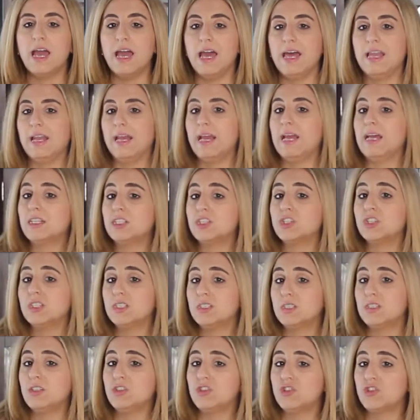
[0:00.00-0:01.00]
And I actually
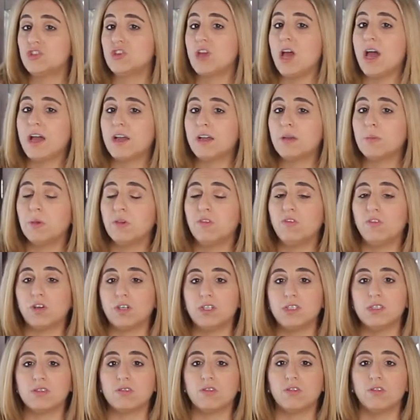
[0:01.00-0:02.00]
did check before
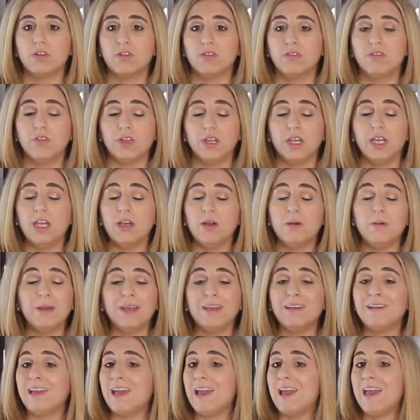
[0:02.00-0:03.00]
I started
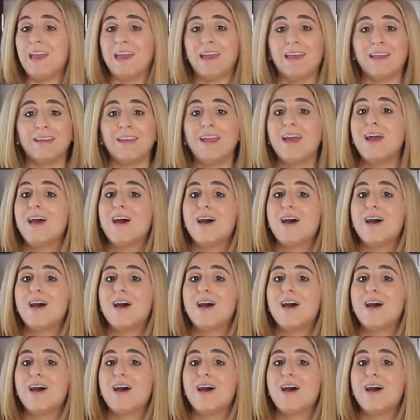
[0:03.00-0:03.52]
videoing and